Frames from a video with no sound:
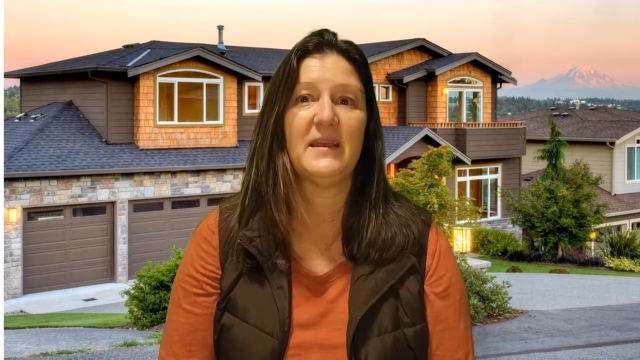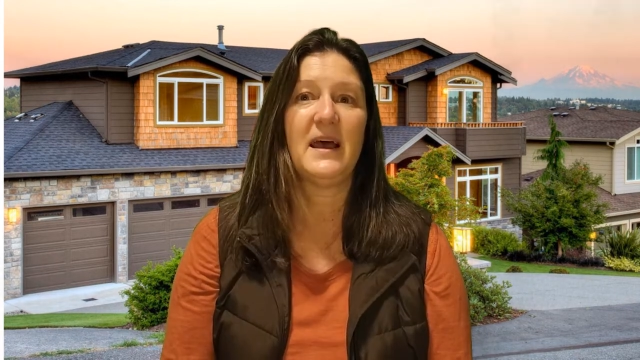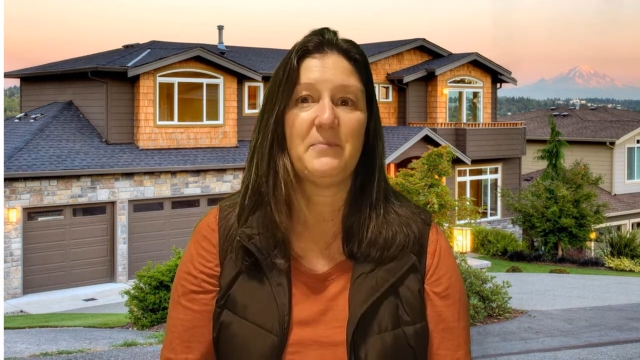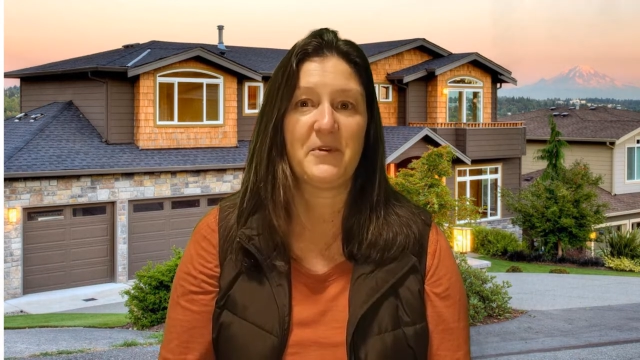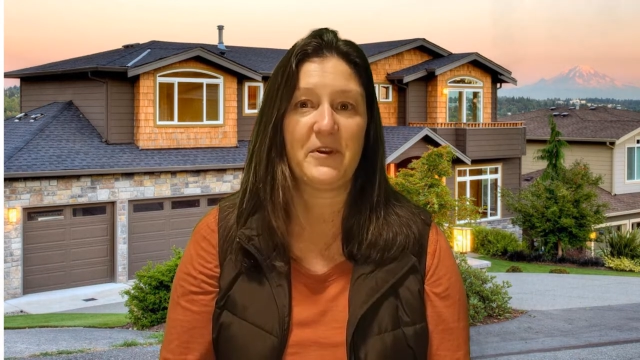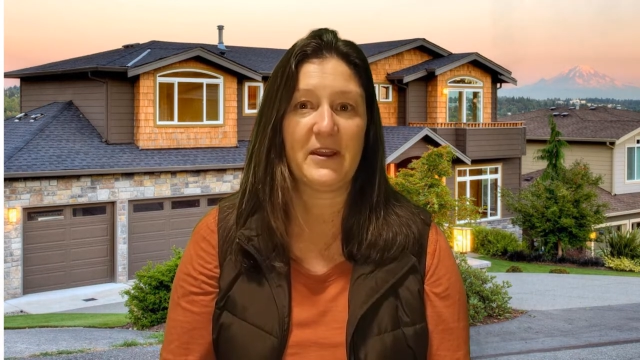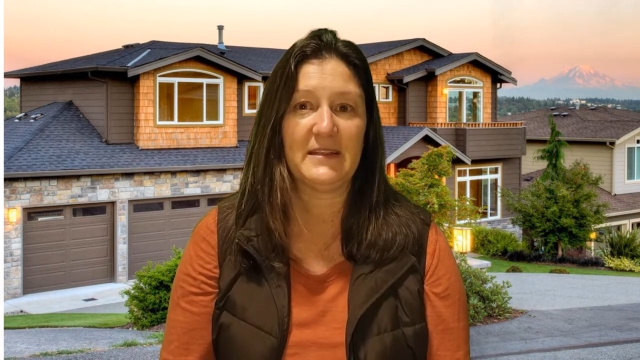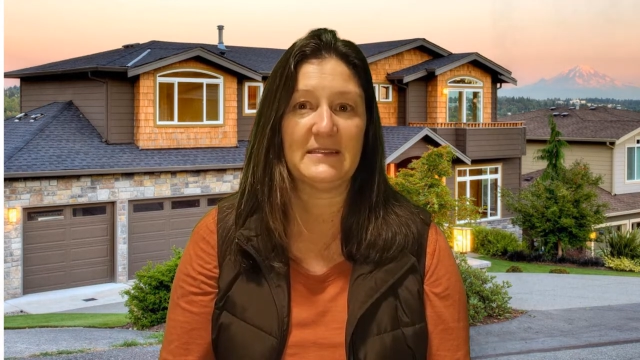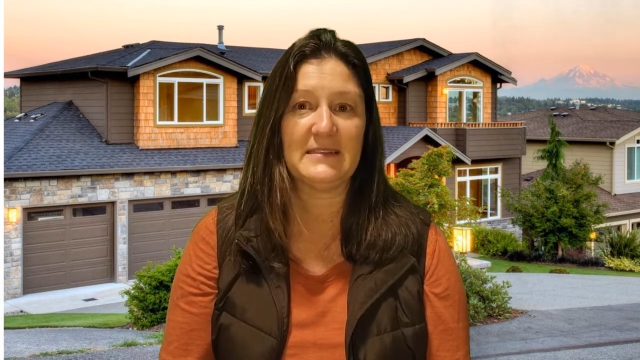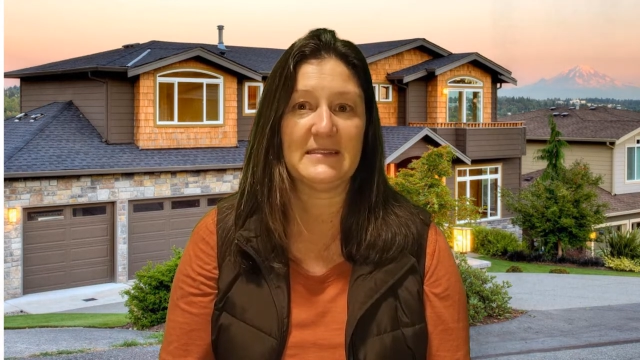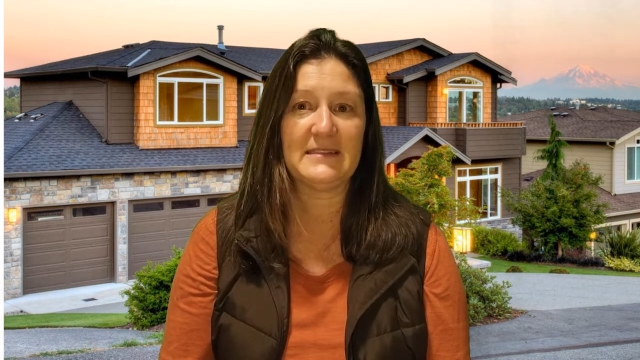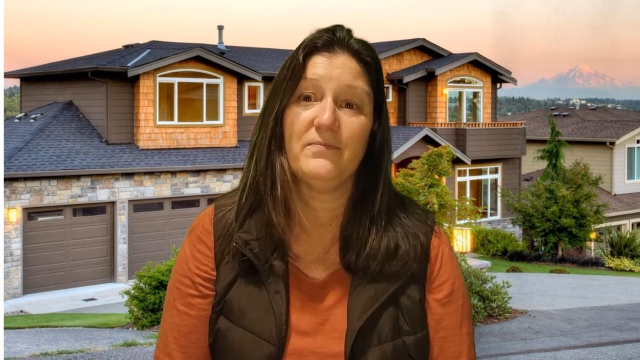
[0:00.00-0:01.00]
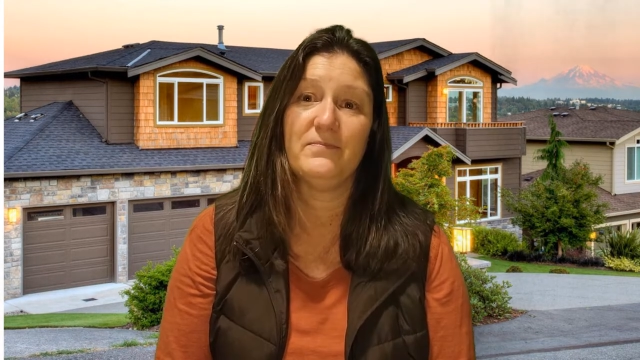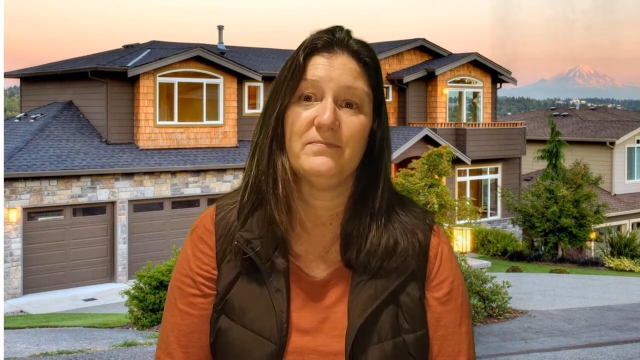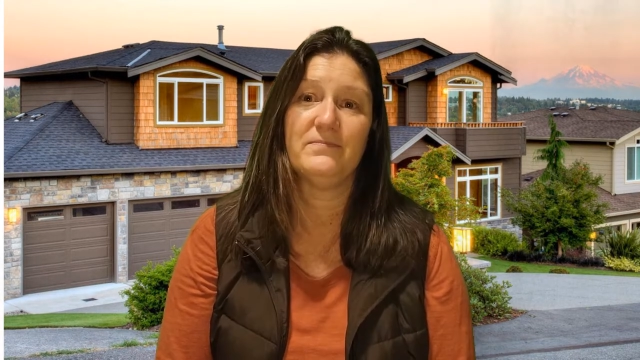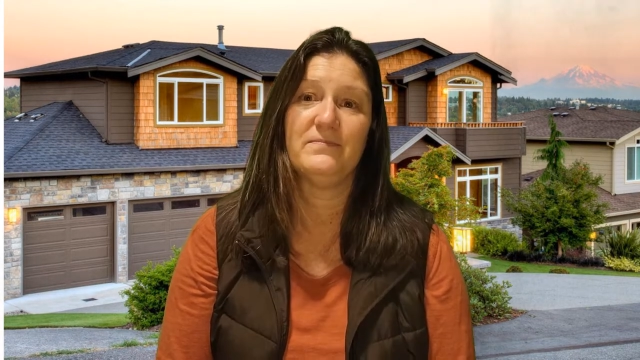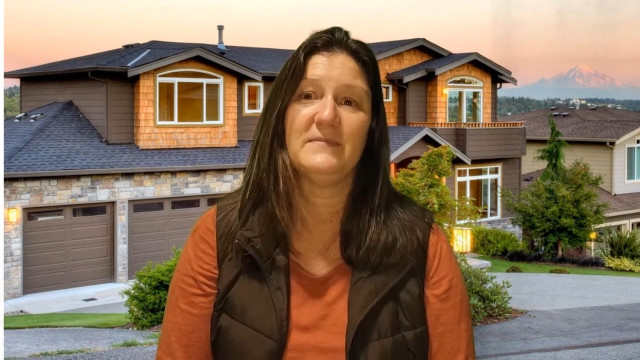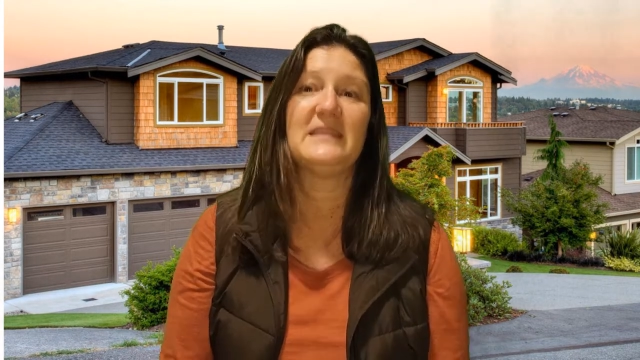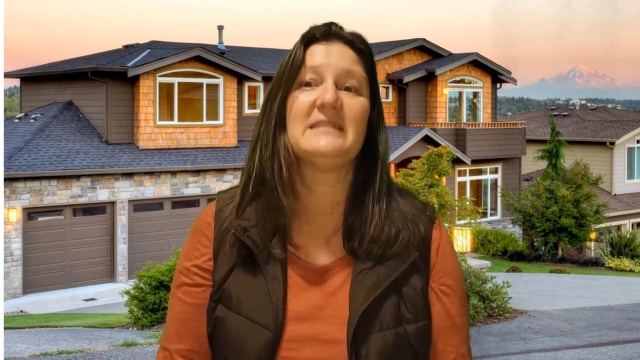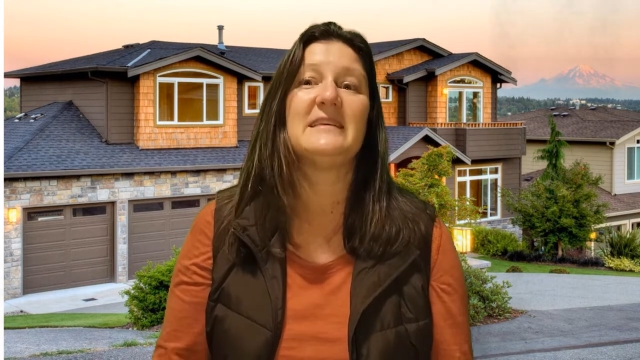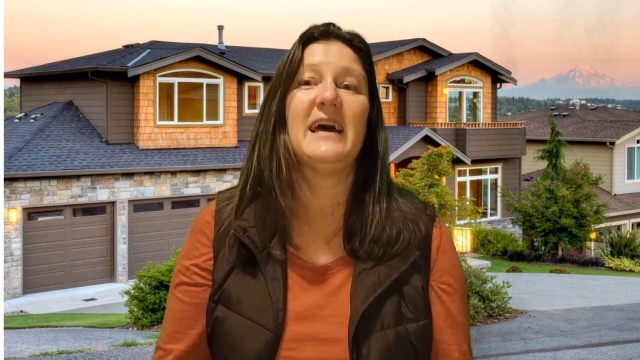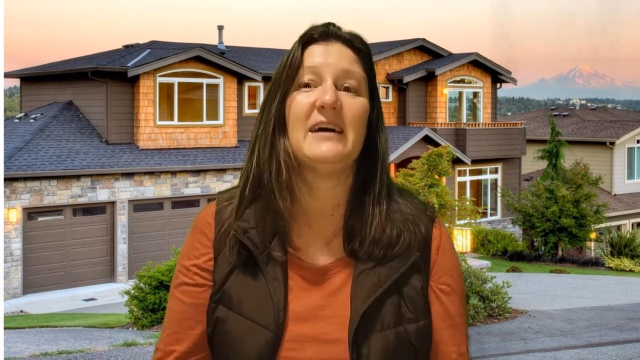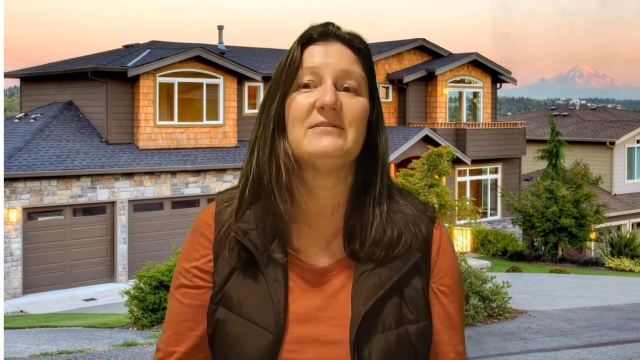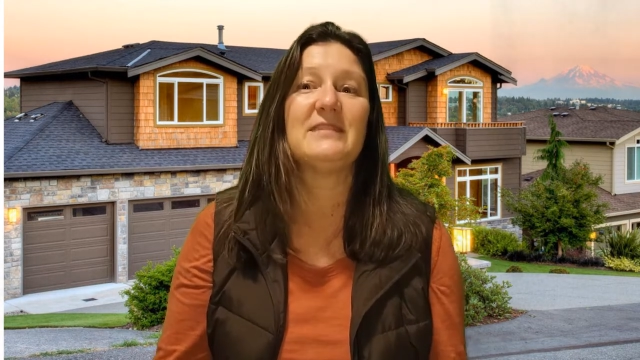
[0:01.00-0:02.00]
Upgrades. Does the
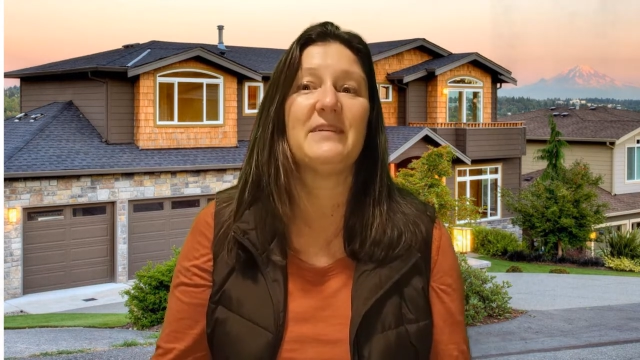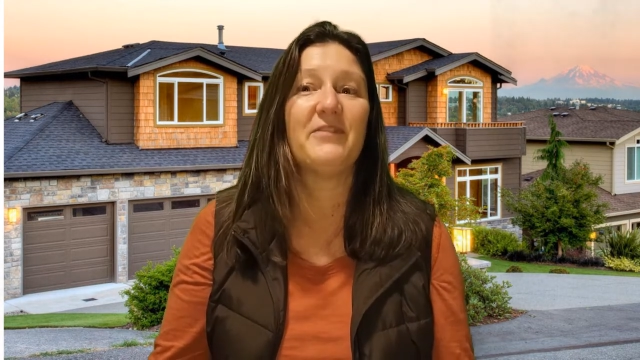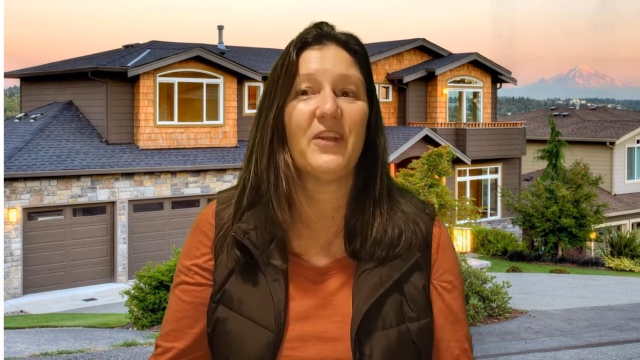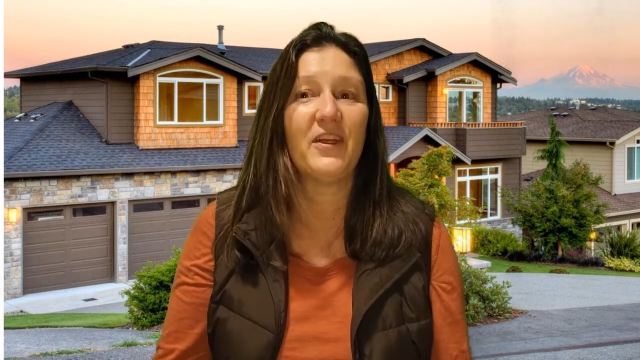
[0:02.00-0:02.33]
house have a